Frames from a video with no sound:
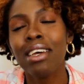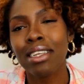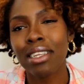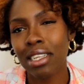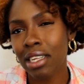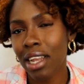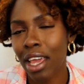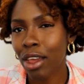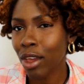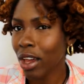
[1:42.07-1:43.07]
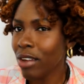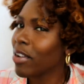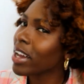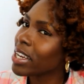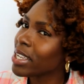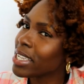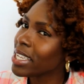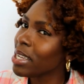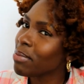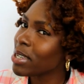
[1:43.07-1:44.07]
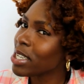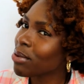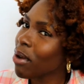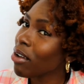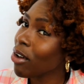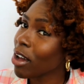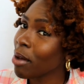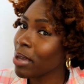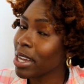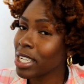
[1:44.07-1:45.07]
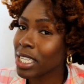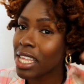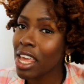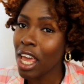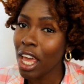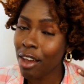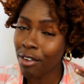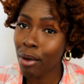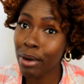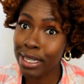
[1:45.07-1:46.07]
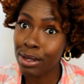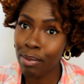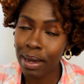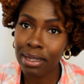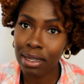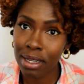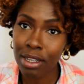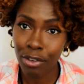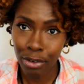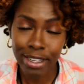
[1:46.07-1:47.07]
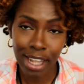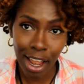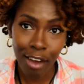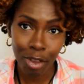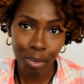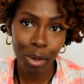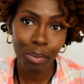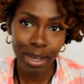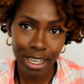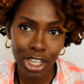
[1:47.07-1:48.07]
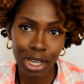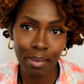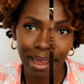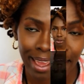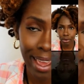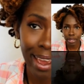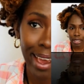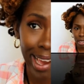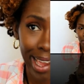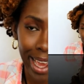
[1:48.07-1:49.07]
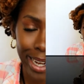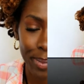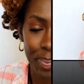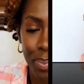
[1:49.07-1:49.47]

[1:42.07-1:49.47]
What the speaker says: to see like if I could keep this one longer, because if I want to go back to this, of course I'll have to put bleach in my hair again. I